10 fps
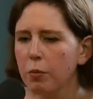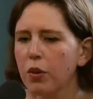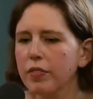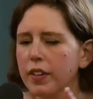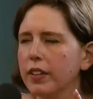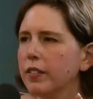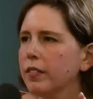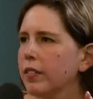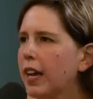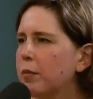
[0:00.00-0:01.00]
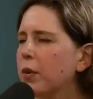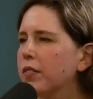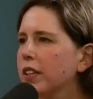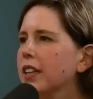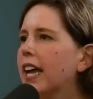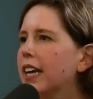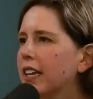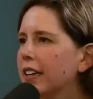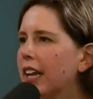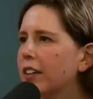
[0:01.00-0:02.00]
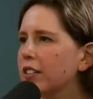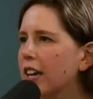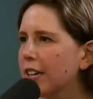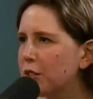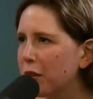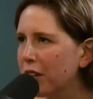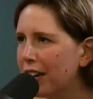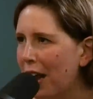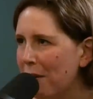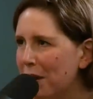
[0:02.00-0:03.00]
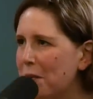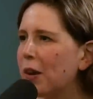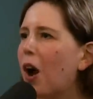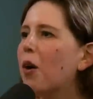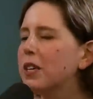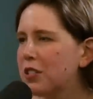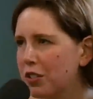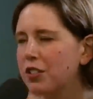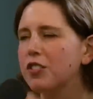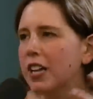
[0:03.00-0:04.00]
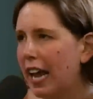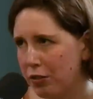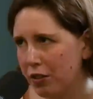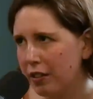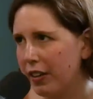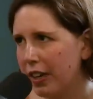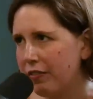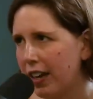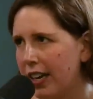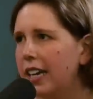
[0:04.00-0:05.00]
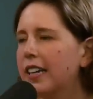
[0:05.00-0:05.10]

more of a had more of a light lighter touch with her comedy, but mm-hmm. always just naturally very funny.